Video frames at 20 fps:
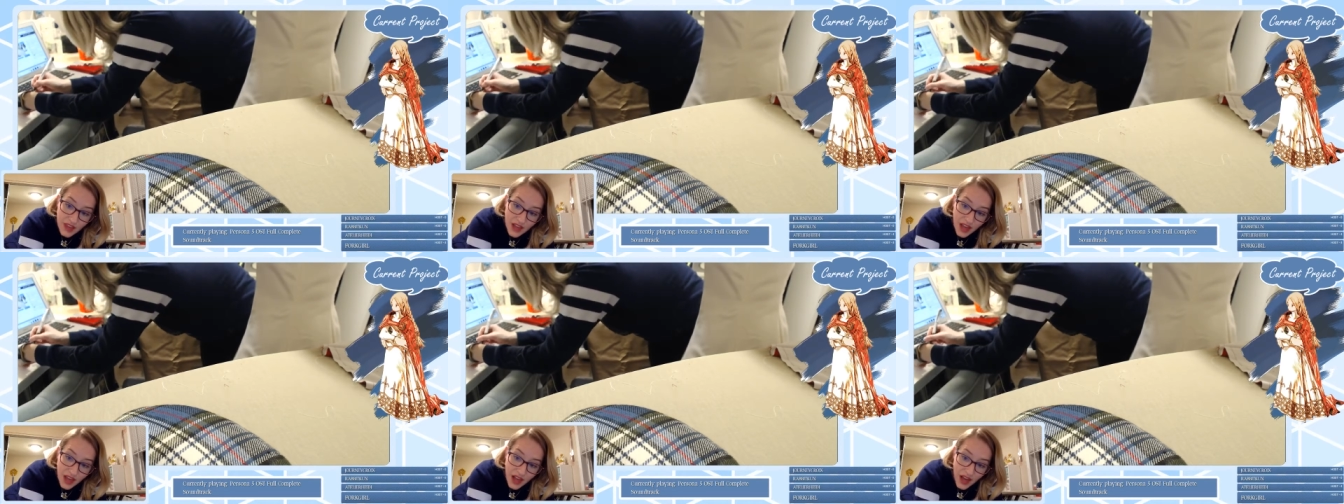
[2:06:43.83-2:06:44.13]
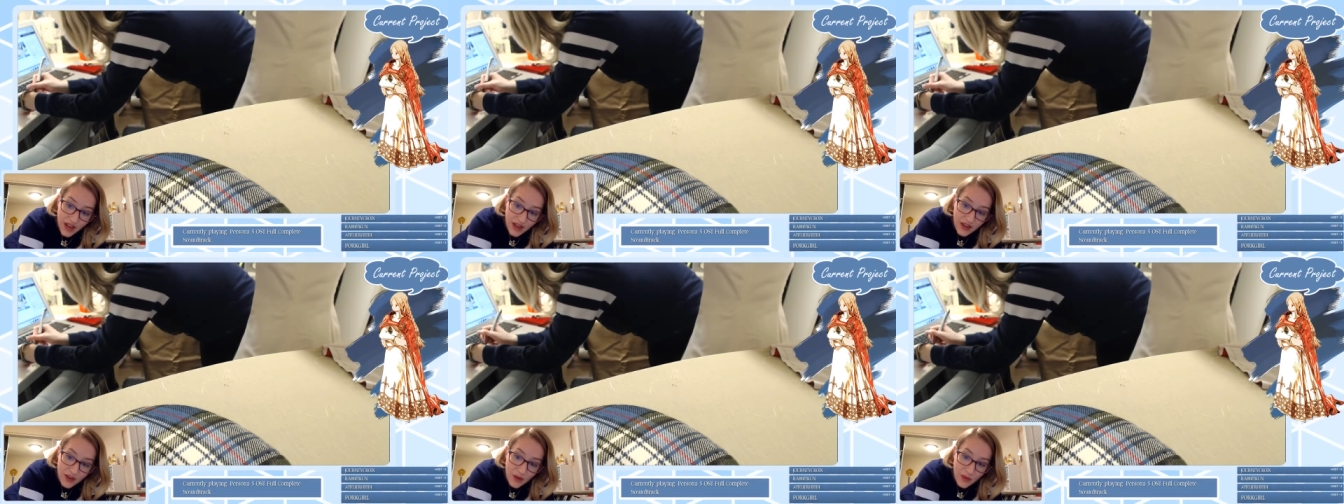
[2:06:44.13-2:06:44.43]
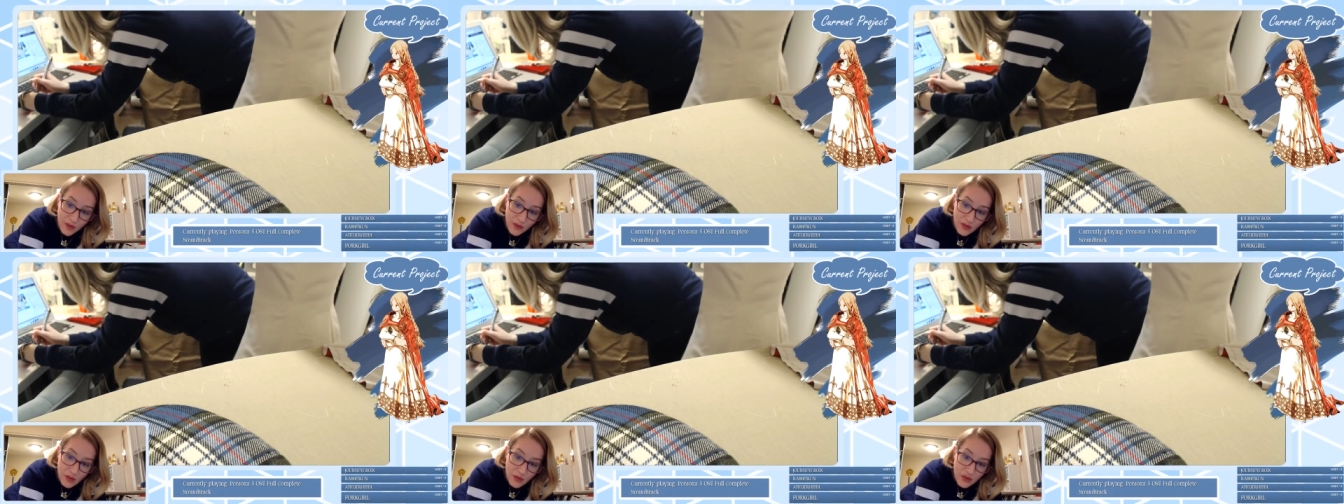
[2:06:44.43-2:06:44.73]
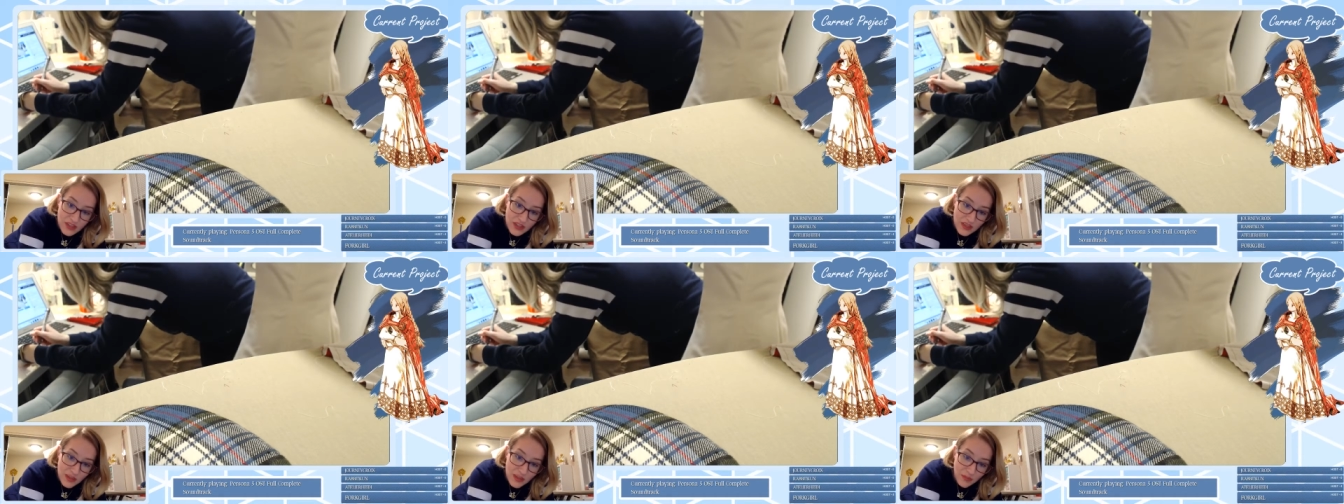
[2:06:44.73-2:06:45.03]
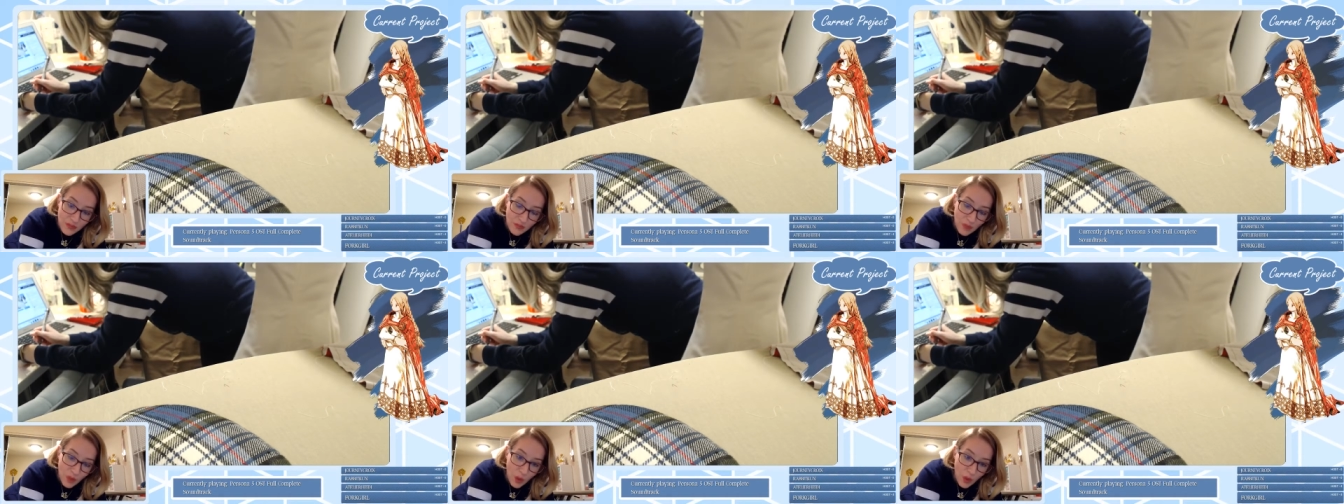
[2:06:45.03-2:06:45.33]
I know Mona's a
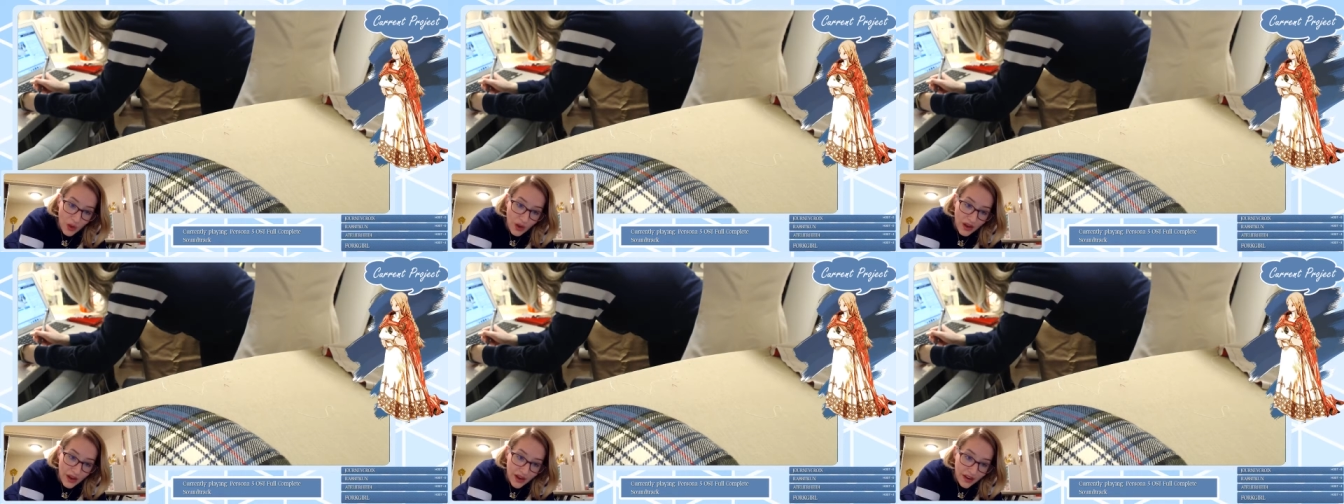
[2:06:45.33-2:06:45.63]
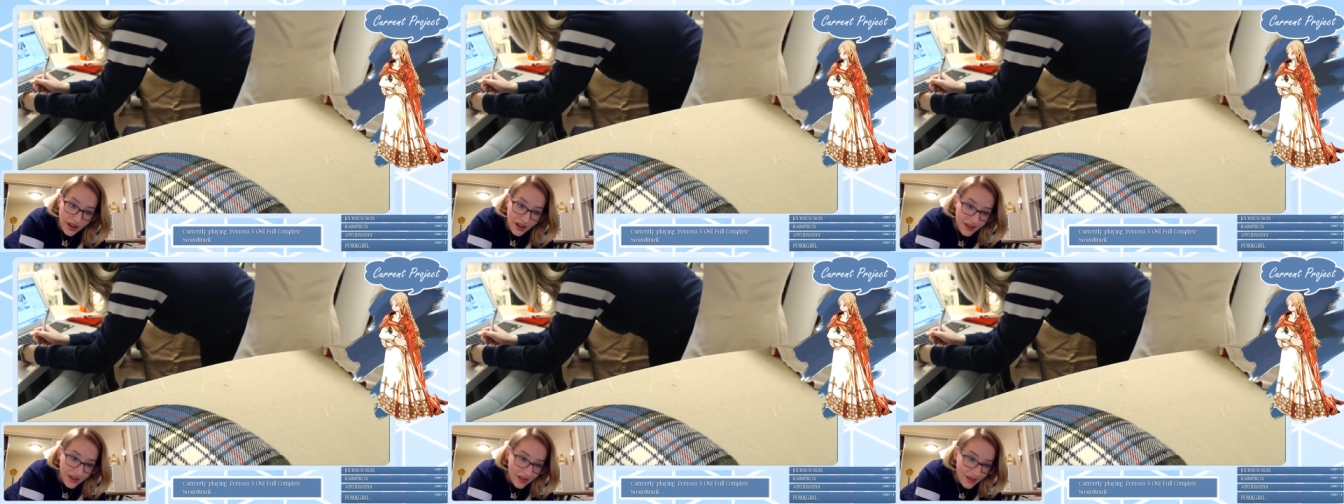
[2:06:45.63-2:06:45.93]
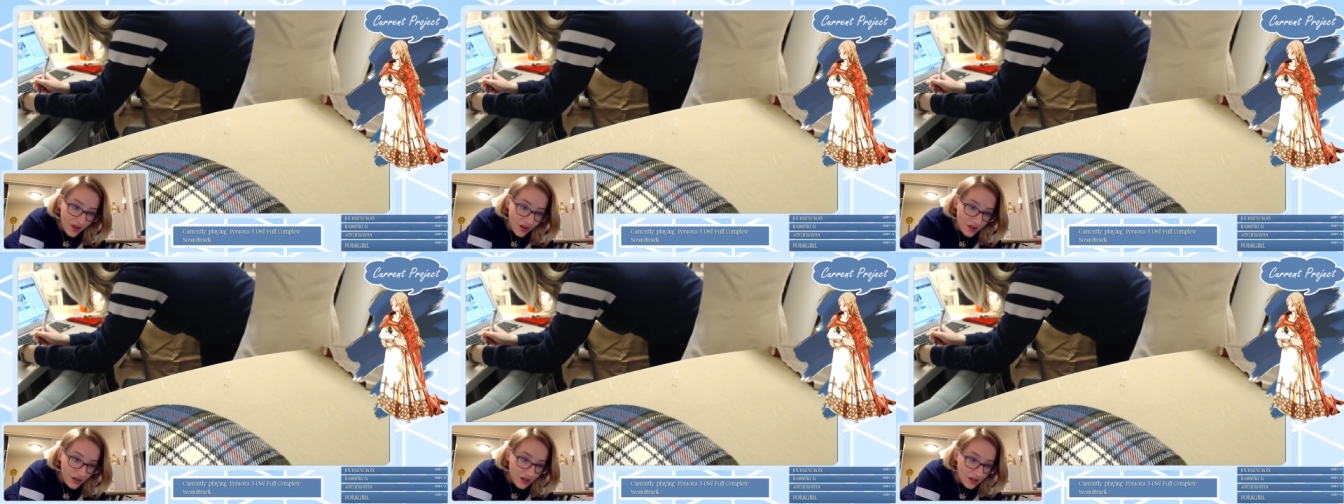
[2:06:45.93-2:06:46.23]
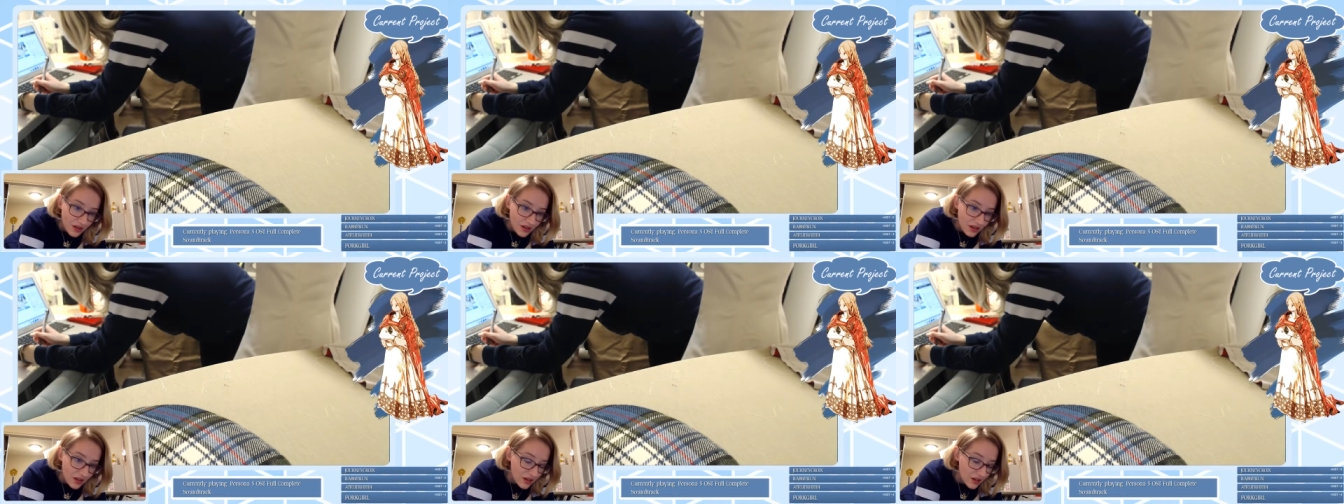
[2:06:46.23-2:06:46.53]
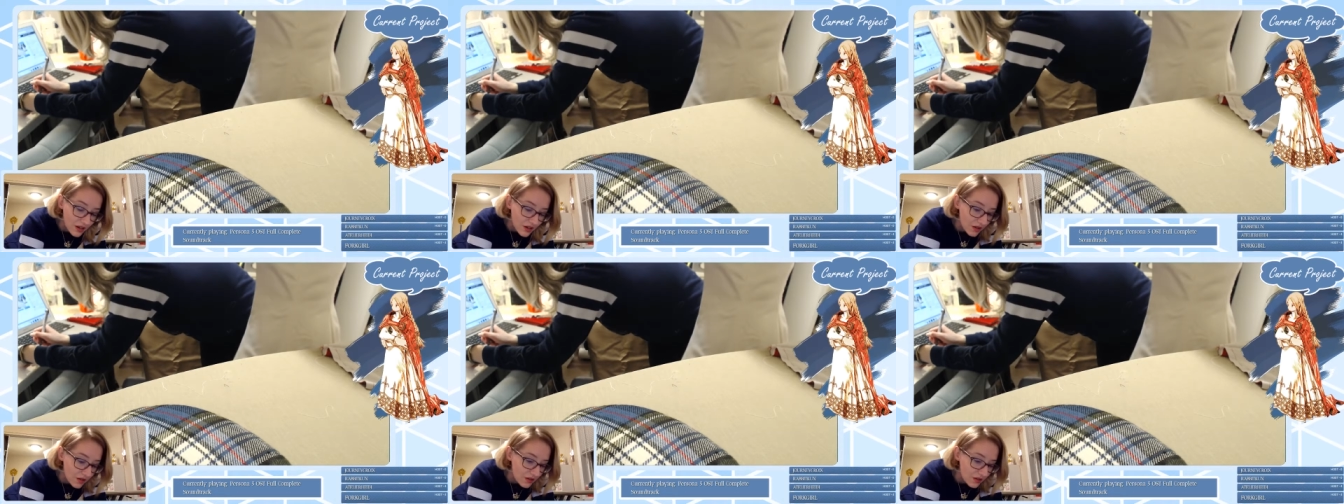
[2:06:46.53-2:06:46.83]
boy. I call her a
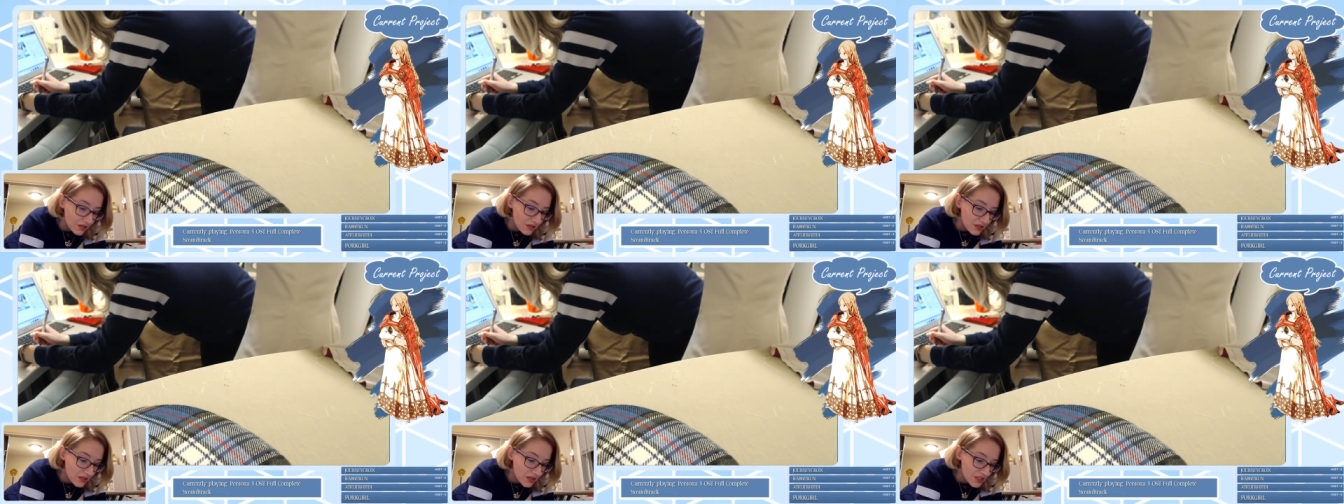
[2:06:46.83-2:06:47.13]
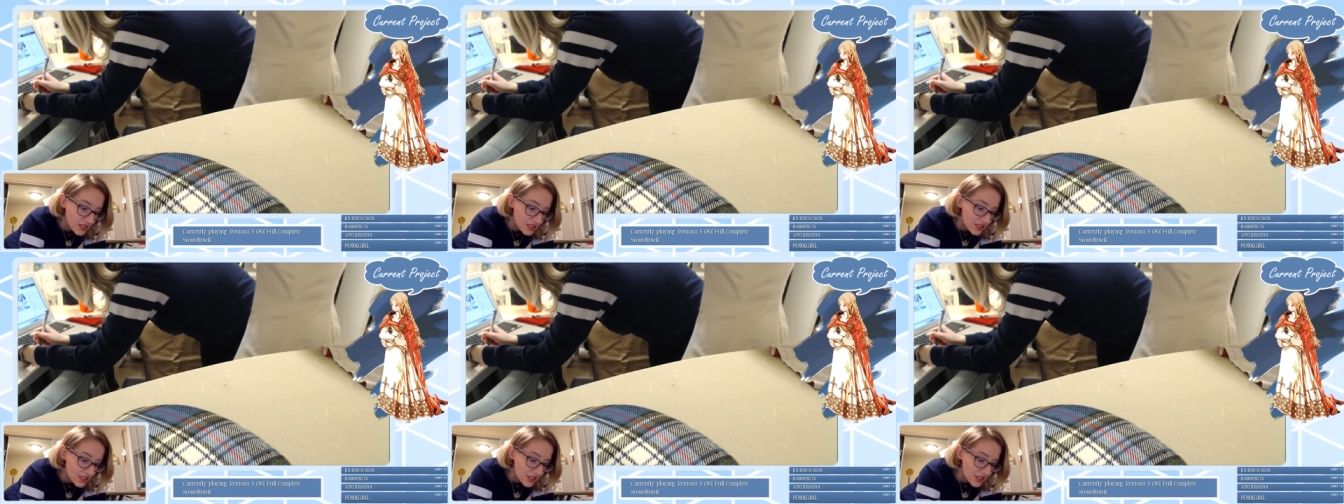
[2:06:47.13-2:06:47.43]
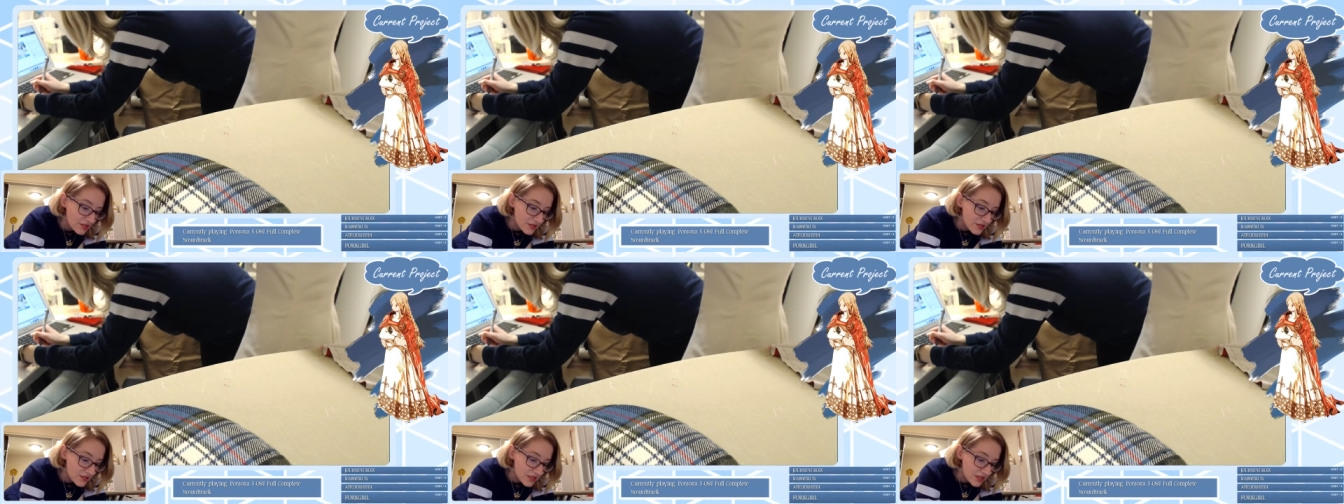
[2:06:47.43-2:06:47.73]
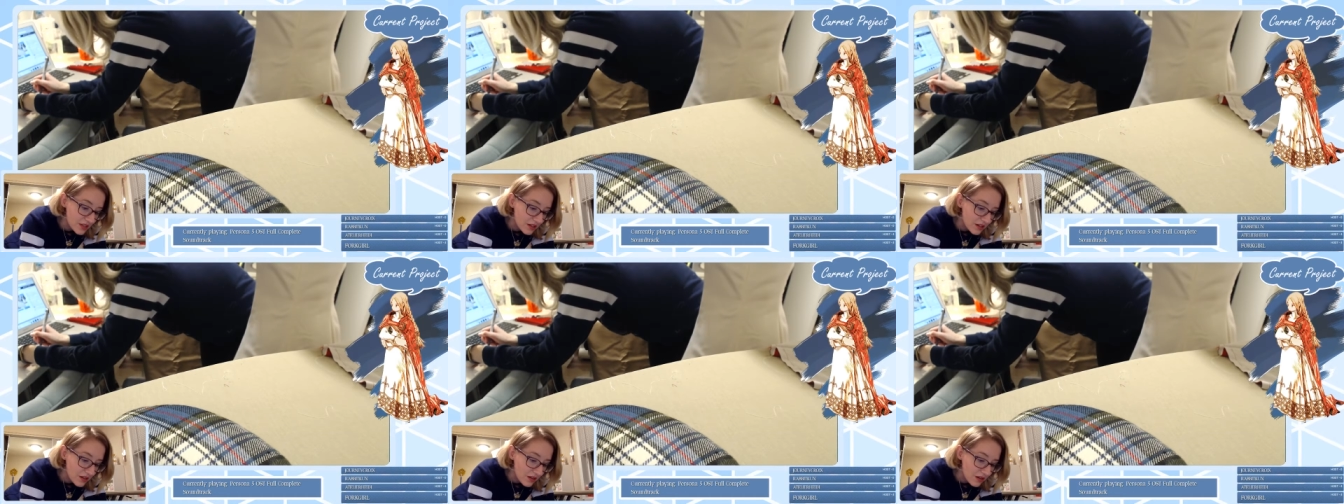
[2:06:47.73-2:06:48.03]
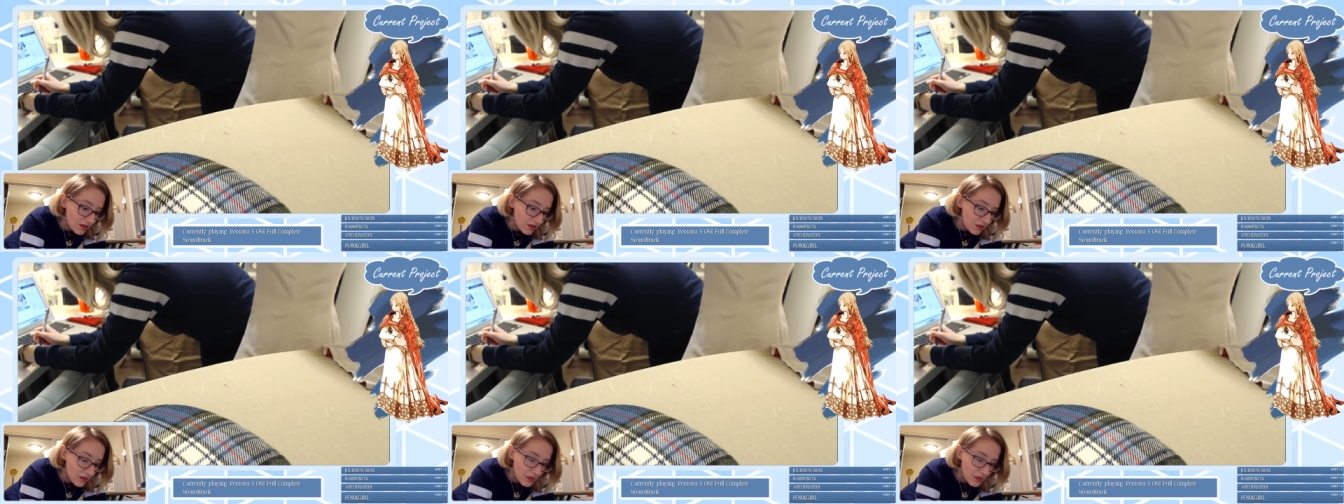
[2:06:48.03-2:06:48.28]
girl because she sounds like a girl,